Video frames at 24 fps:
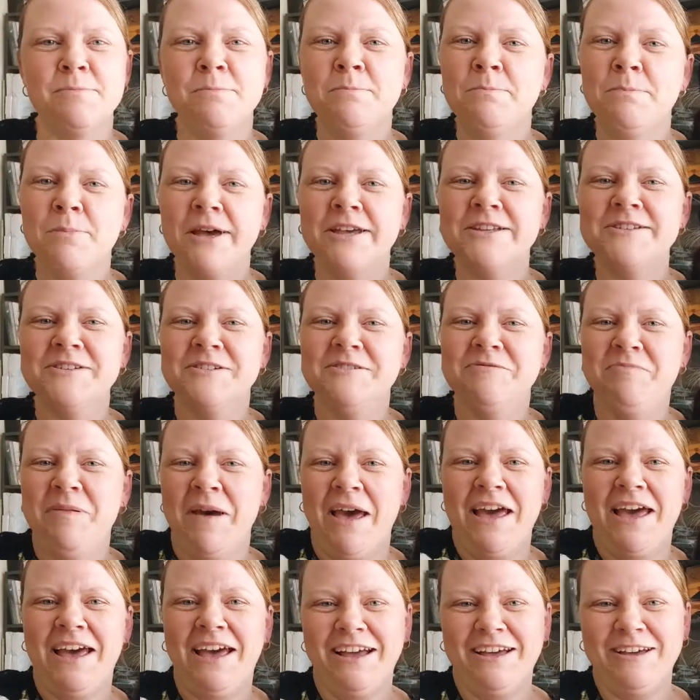massive
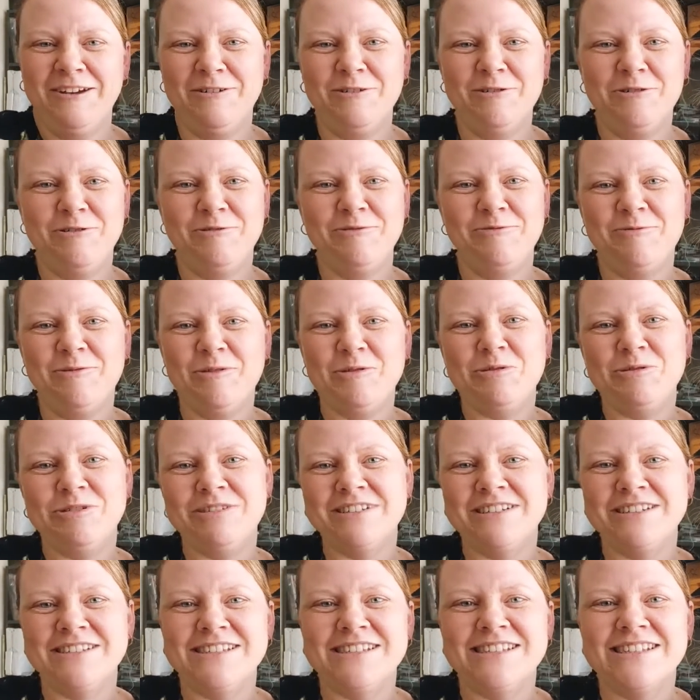bag of
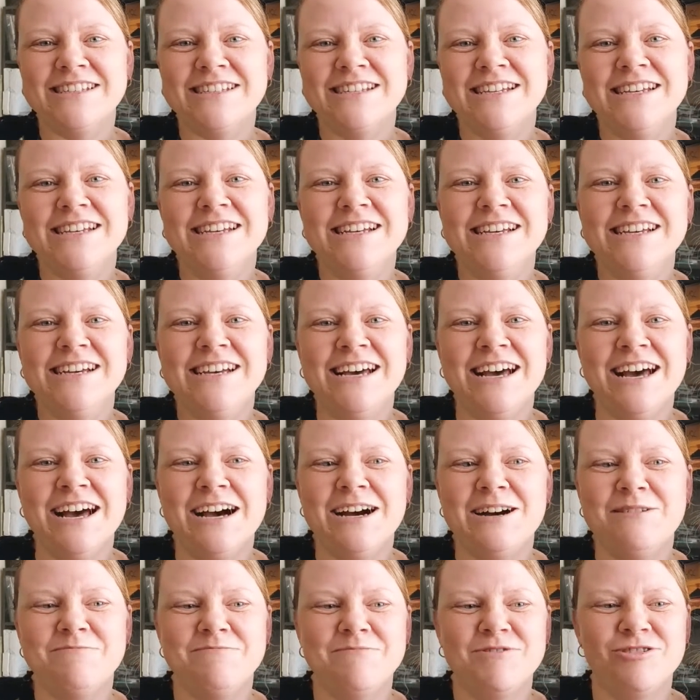orders
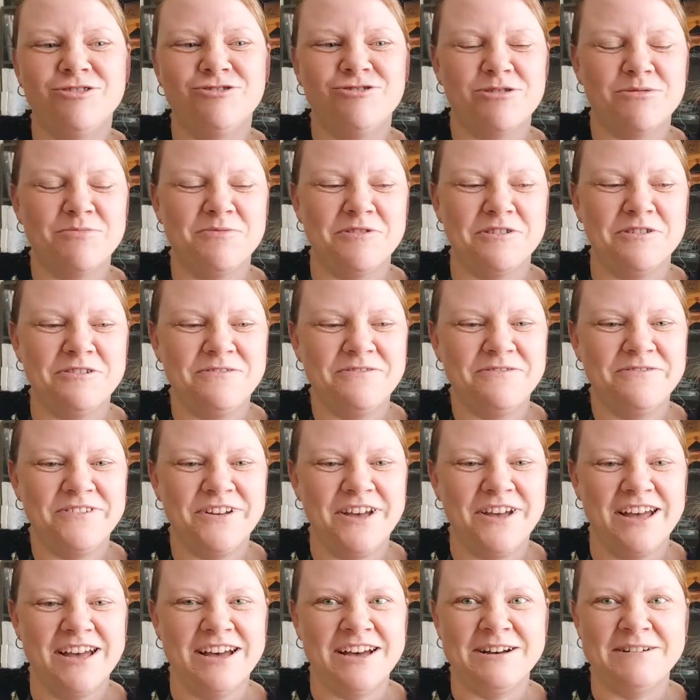um, to drop off.
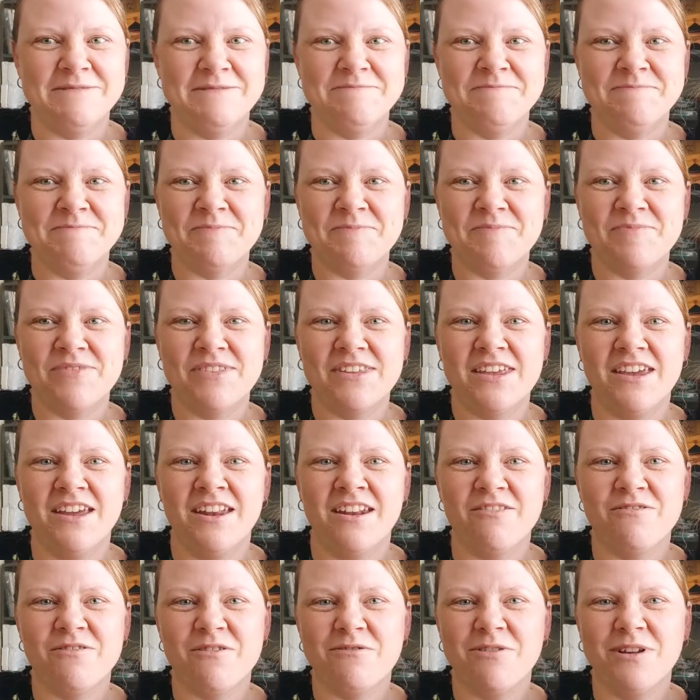Um,
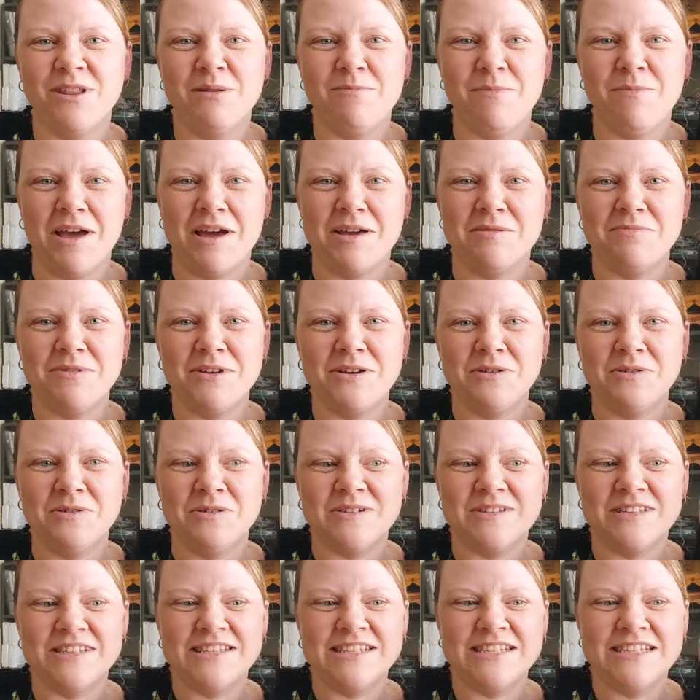and I felt really bad
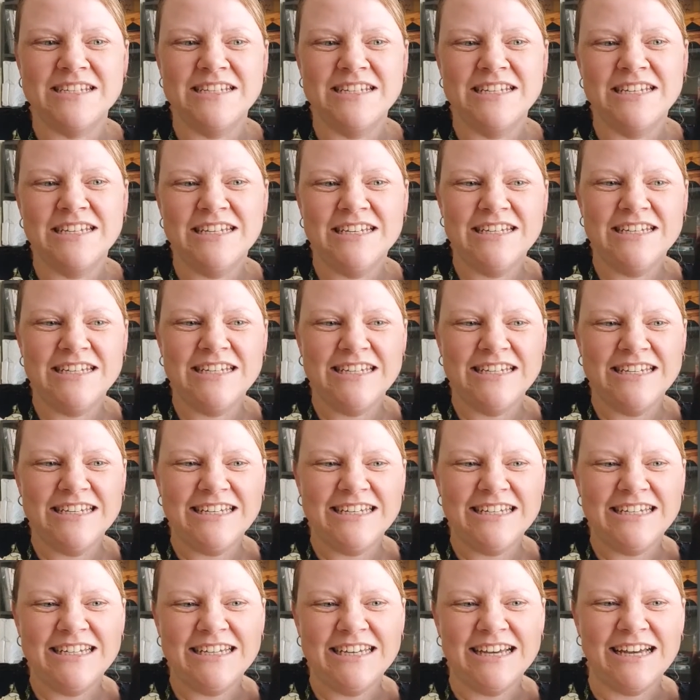because
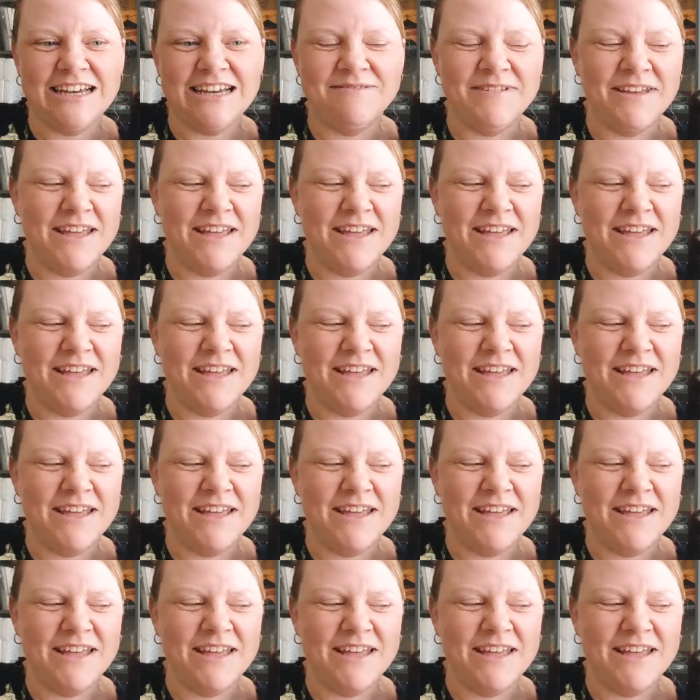um,